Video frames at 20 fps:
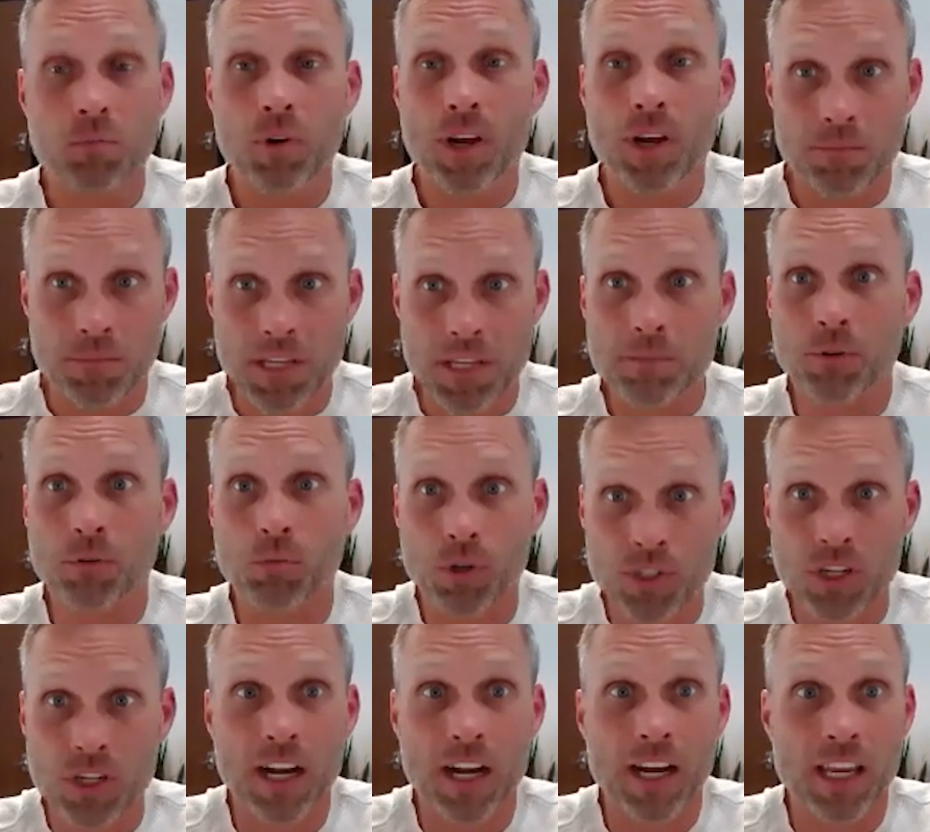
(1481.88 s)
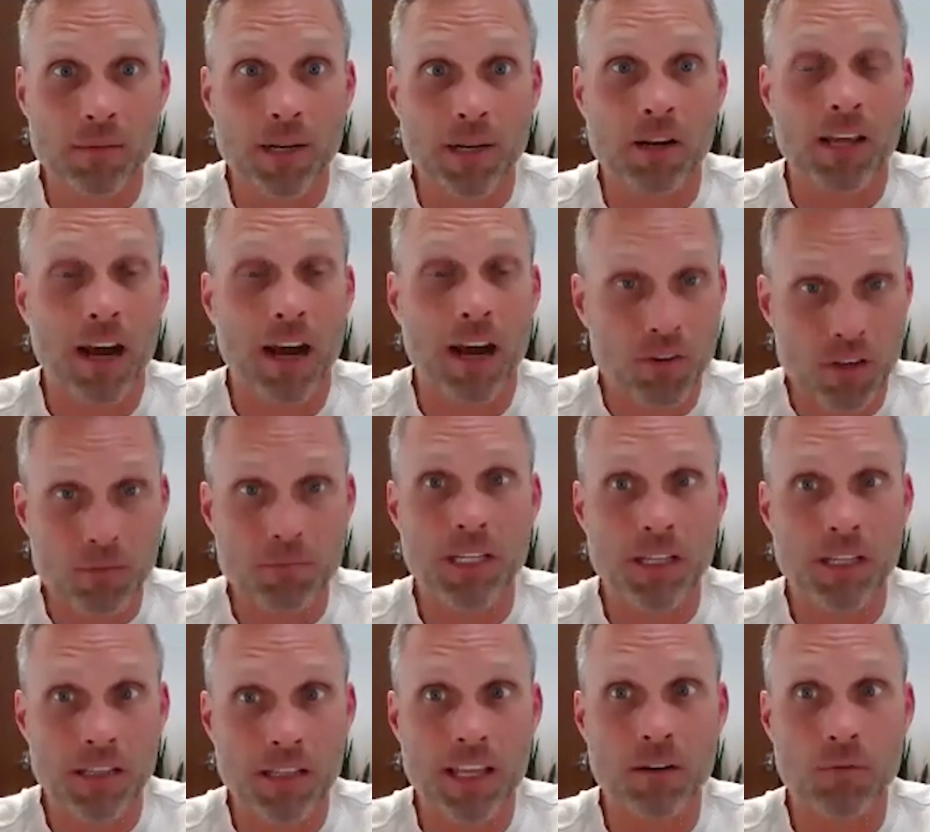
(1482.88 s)
when people were talking about how
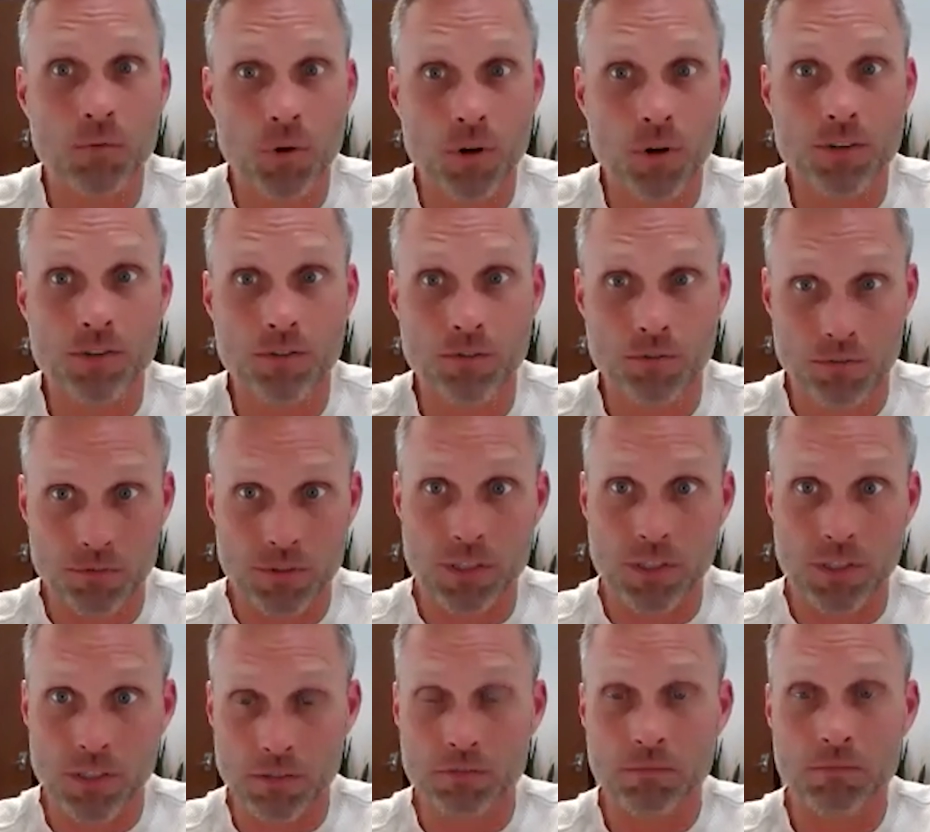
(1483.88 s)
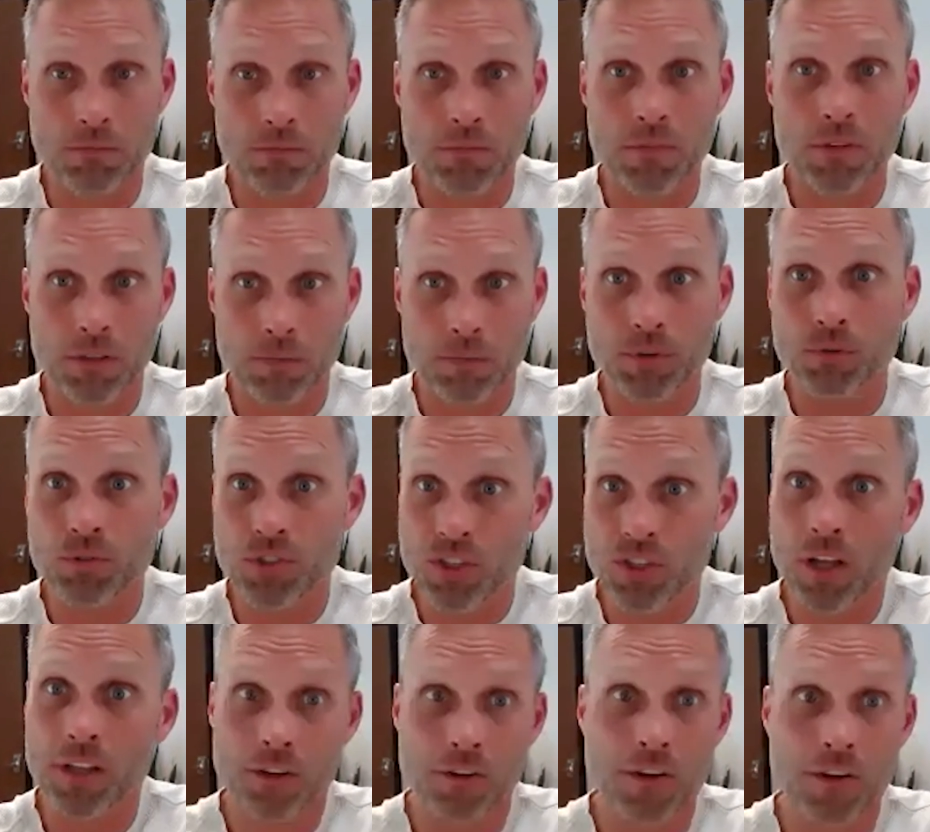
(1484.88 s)
committed they were to the boots
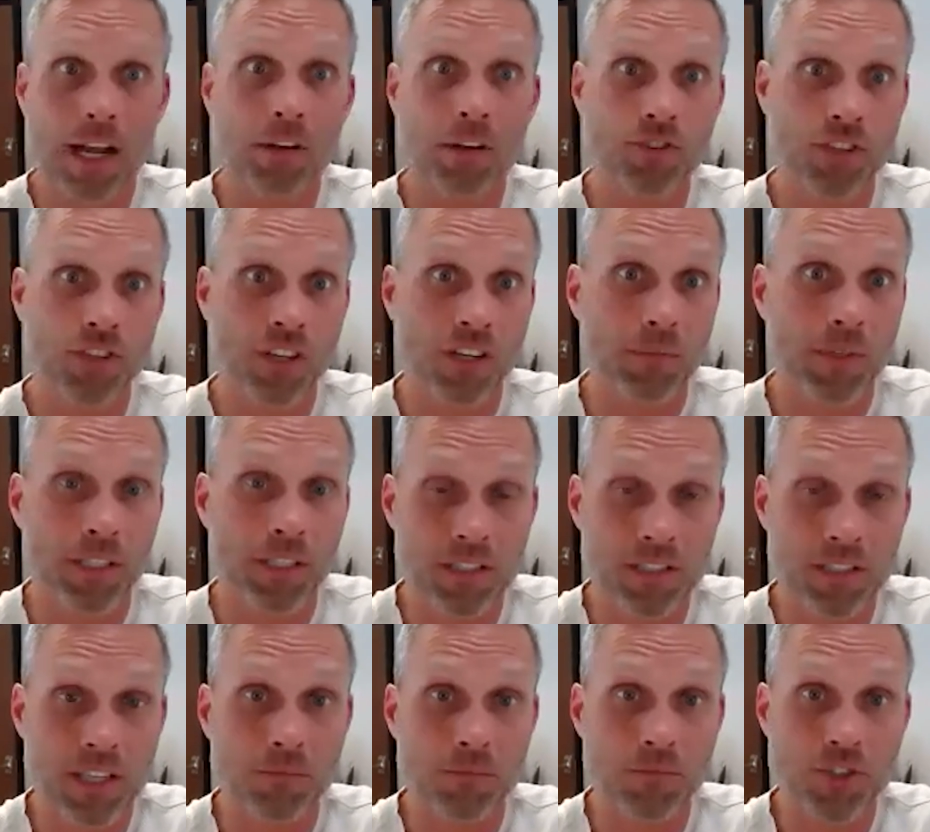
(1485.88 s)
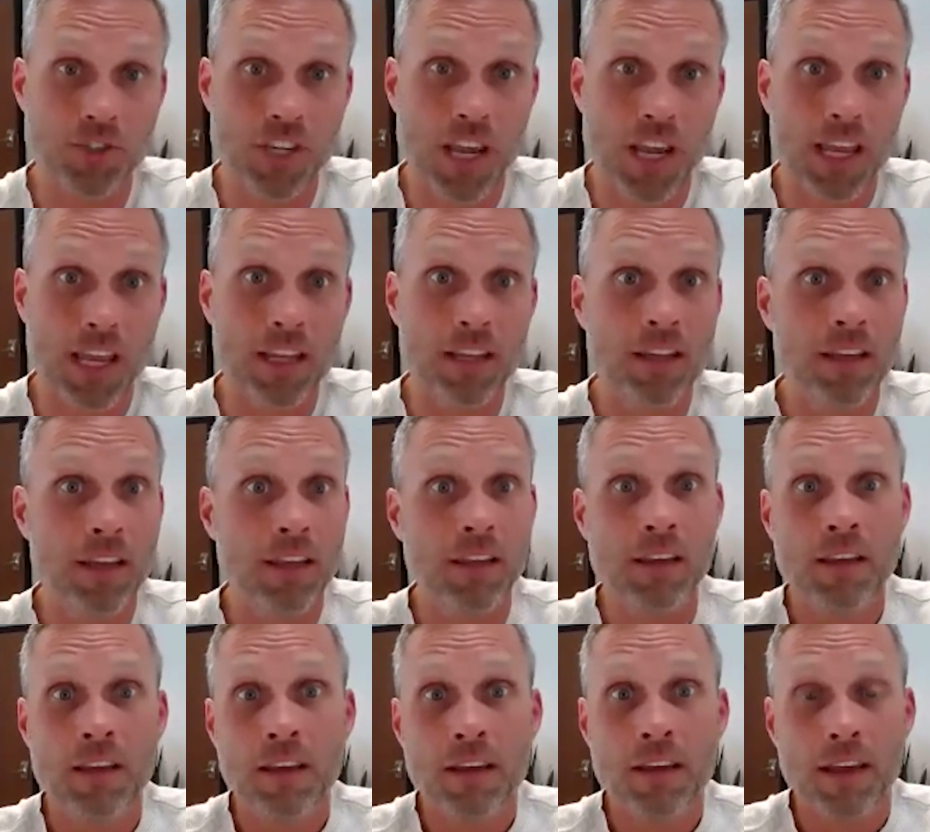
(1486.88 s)
on the ground gentleman. His name's Jay,
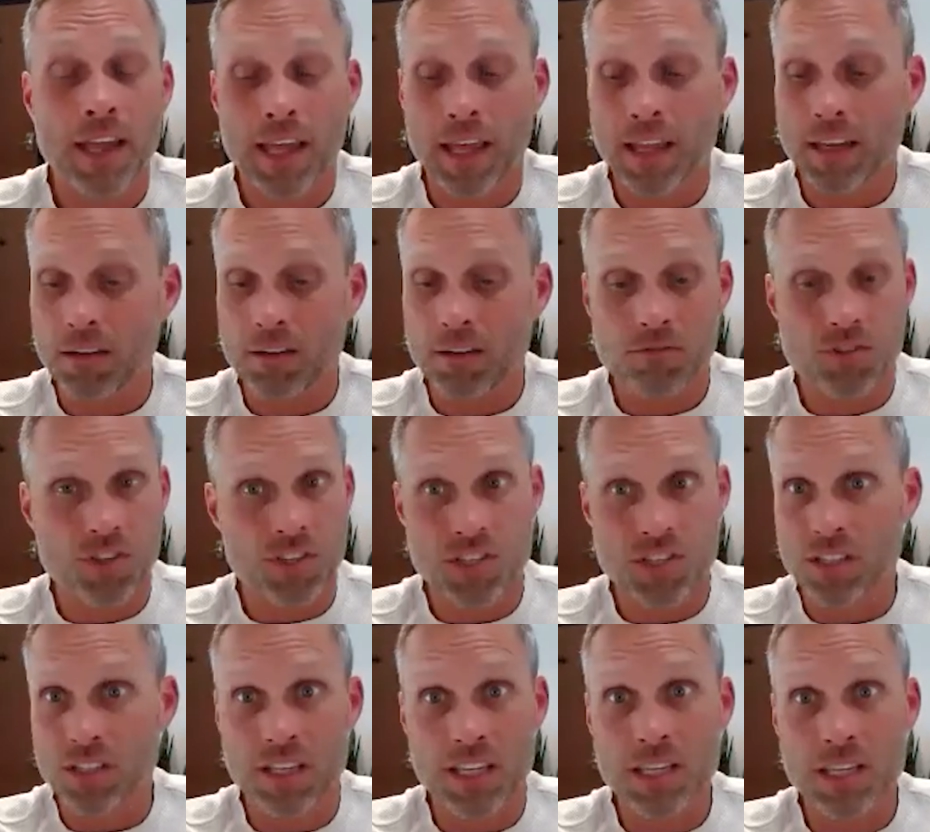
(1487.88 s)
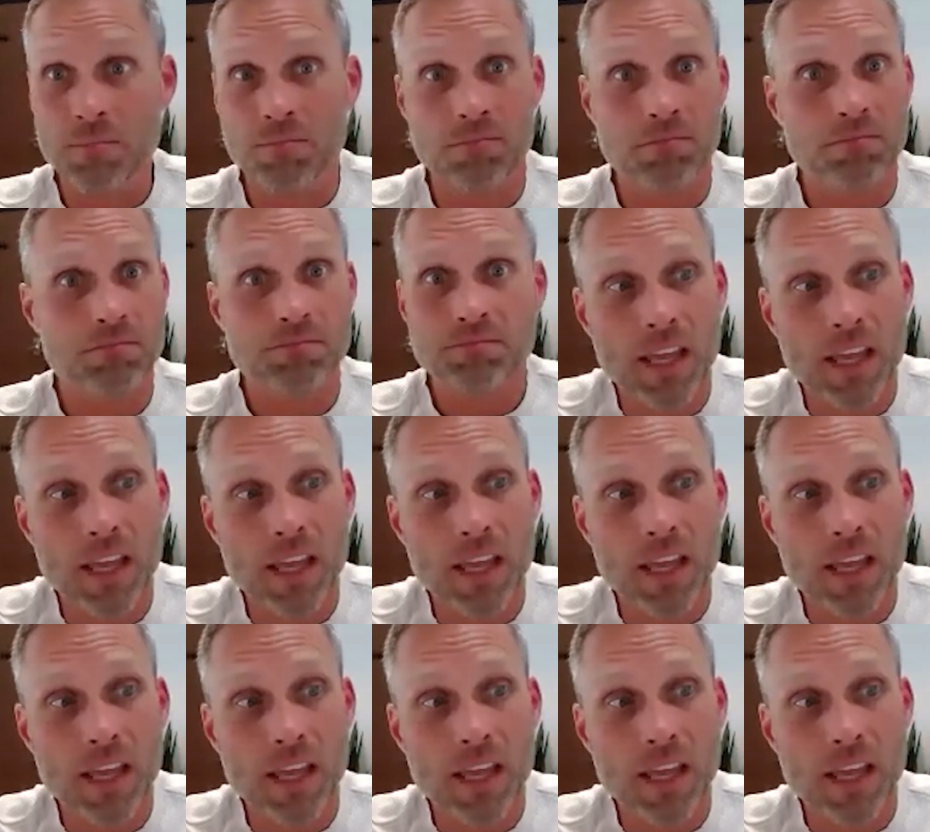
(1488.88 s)
and just the team.